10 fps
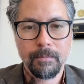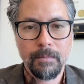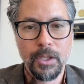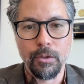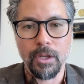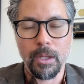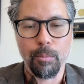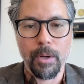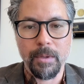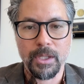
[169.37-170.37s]
Usually the
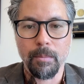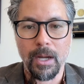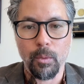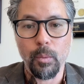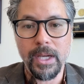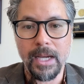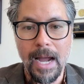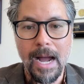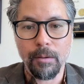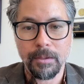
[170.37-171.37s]
appointments are about a week
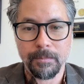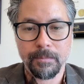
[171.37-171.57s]
out.